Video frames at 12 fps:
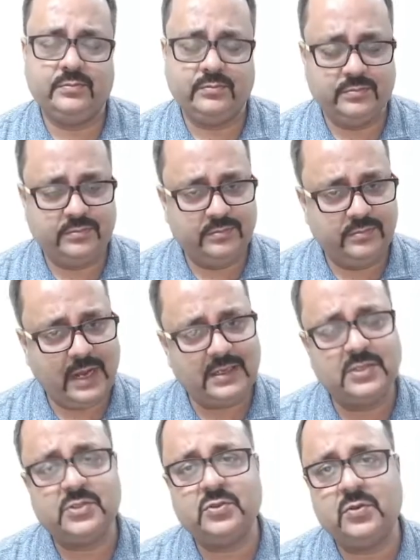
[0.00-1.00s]

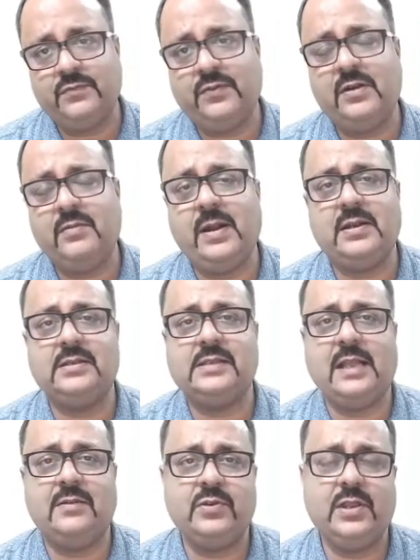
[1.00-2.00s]
metals to different metals,
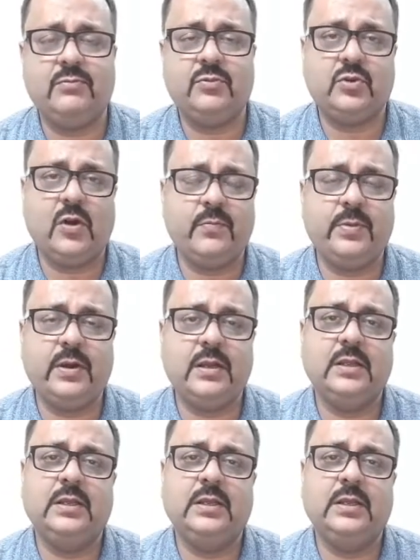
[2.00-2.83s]
aluminum to copper.